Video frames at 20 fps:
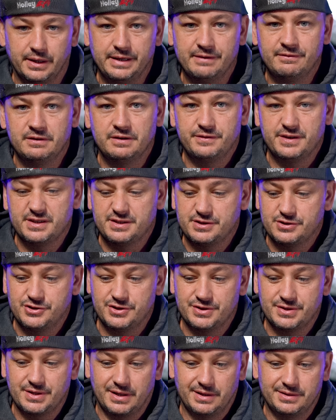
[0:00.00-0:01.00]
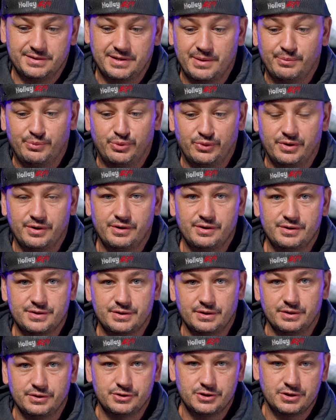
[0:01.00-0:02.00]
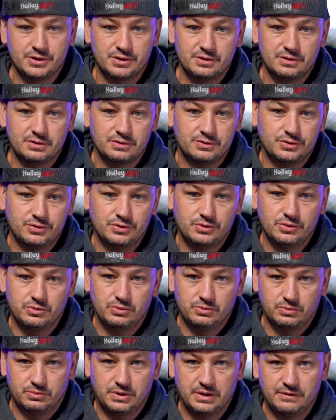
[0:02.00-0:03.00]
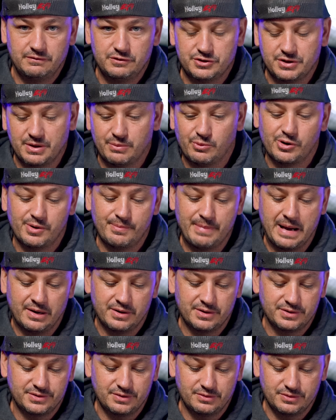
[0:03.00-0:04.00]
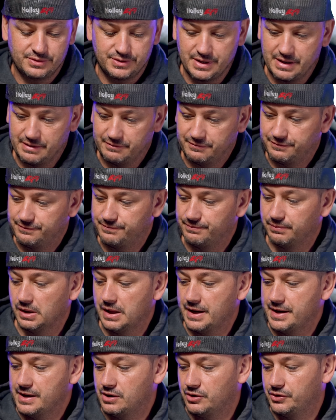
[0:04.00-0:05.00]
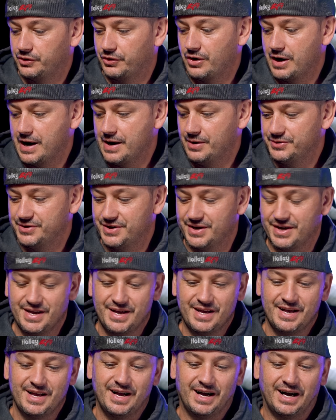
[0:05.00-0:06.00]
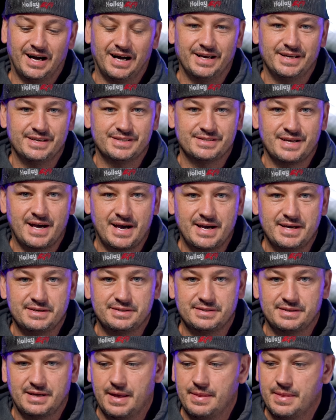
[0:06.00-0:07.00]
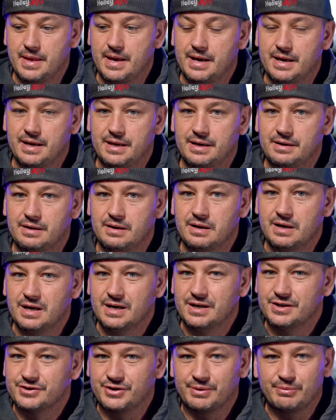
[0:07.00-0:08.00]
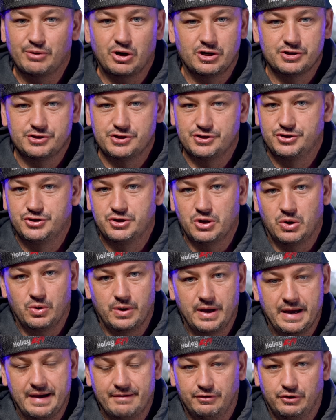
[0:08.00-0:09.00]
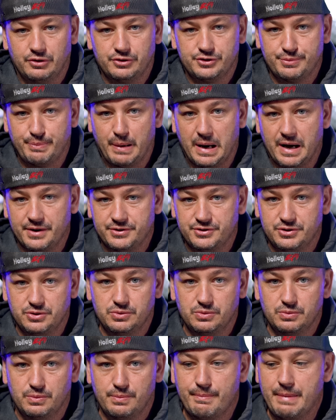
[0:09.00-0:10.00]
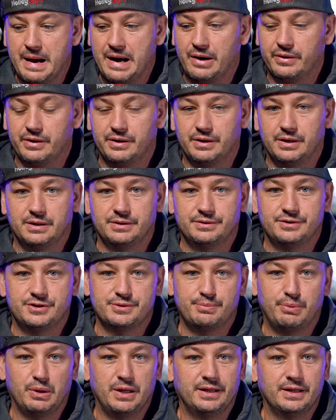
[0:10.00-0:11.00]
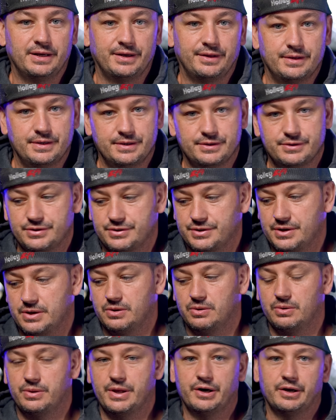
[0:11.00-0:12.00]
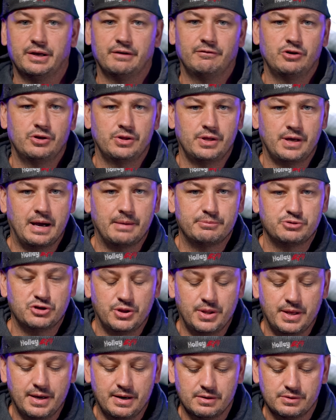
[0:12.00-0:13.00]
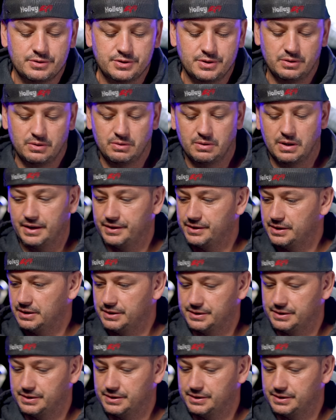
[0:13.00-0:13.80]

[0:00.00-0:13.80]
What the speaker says: even if this is just like a temporary solution to give you somewhere to mount it so it's not laying on the ground, is nice. And then some cars just don't have a good spot to mount a display like this, so that'll give you the option there. So I think